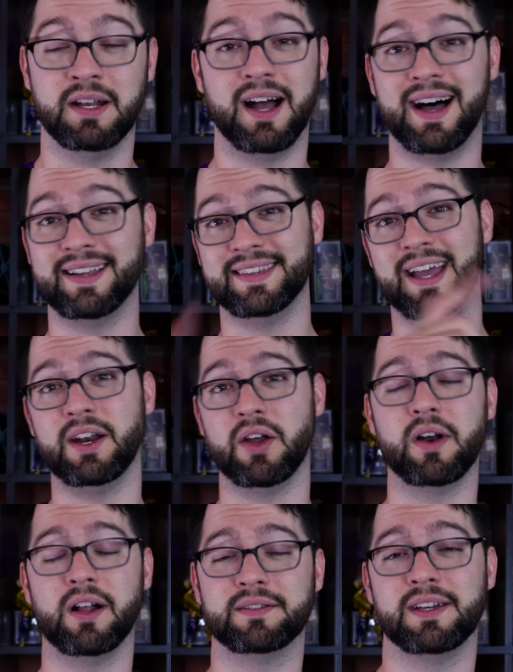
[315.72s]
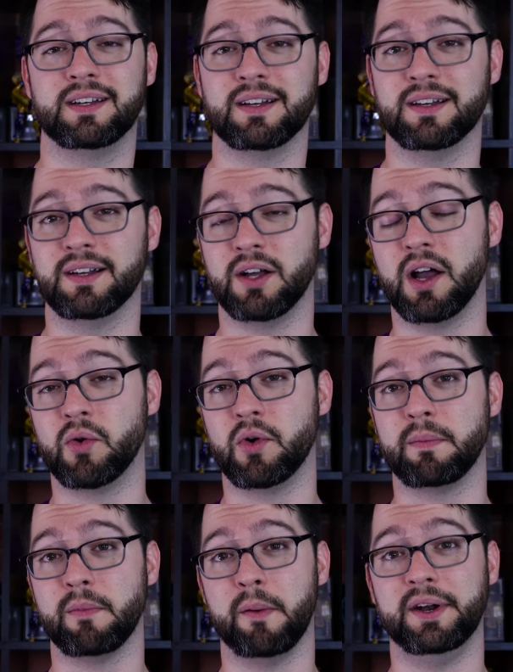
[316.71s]
And on that note, I'll take a, a
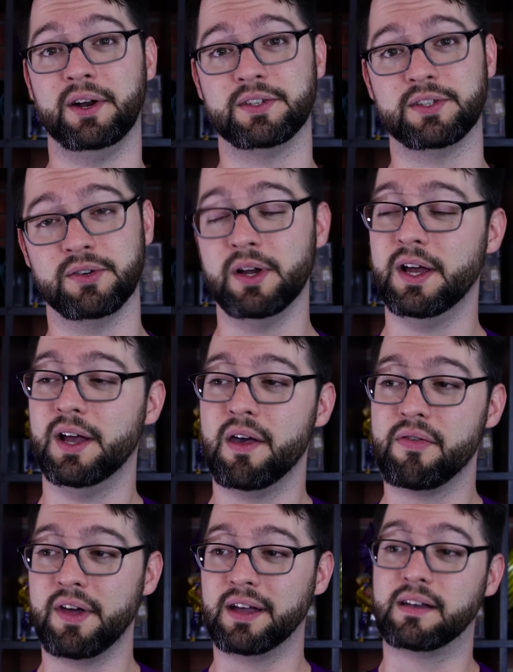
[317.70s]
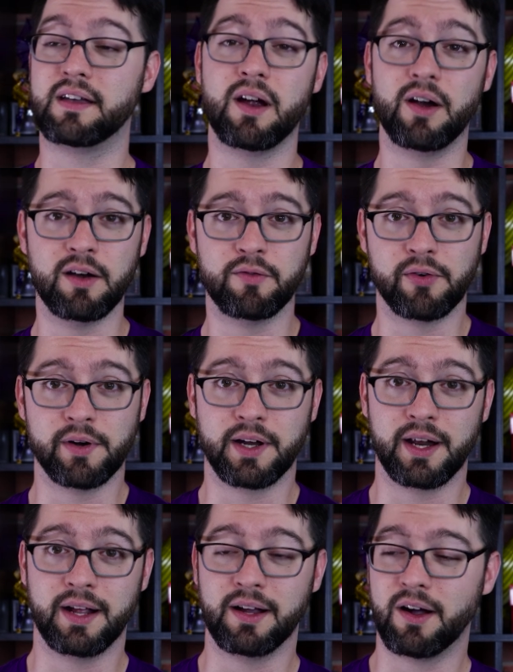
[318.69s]
quick moment here to thank Kieran for
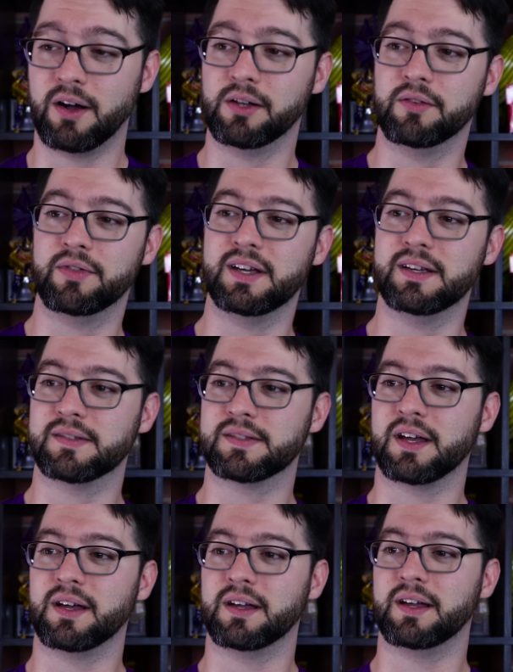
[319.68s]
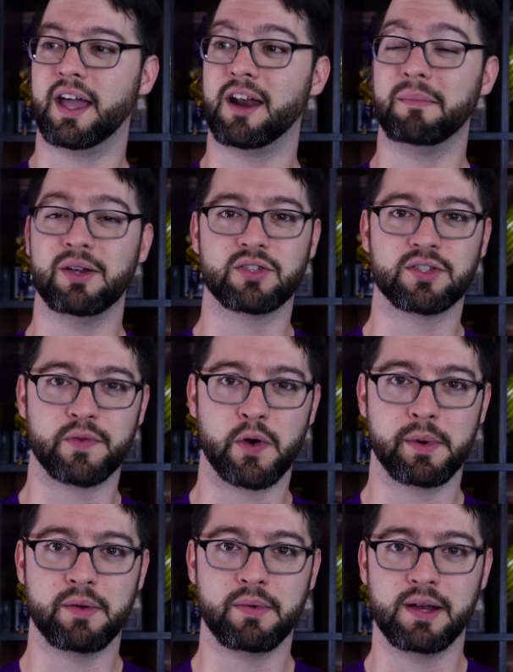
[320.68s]
getting all of these uh, animations
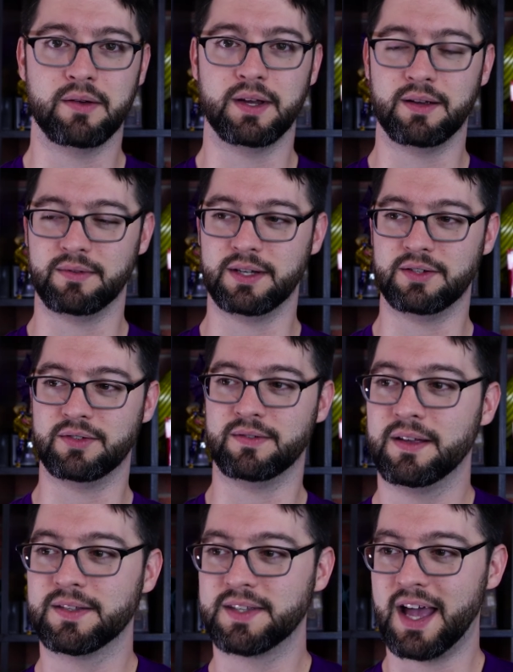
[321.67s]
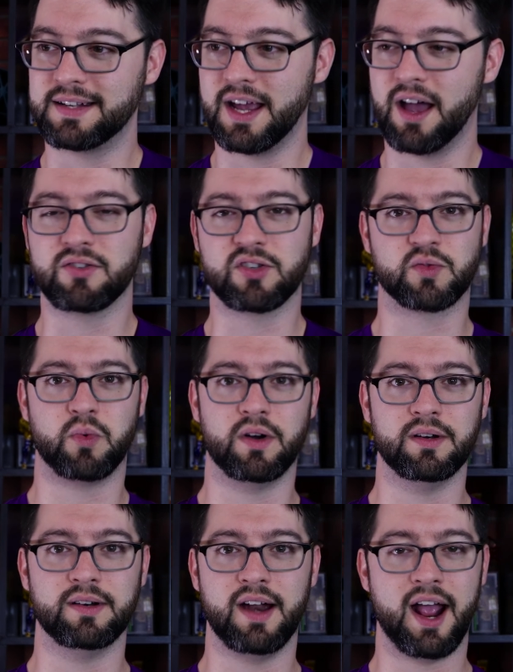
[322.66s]
for me. We, we, we sat down just
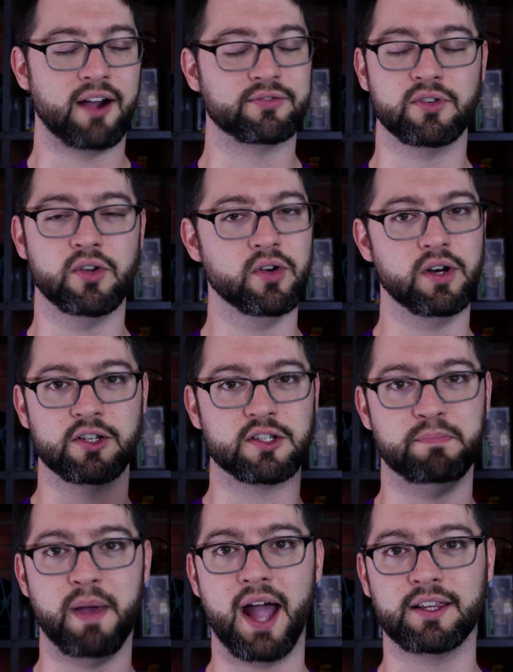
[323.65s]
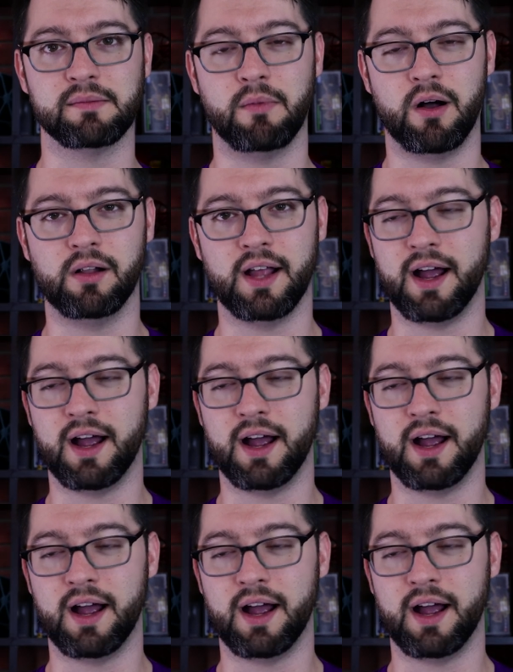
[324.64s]
one afternoon and just banged them all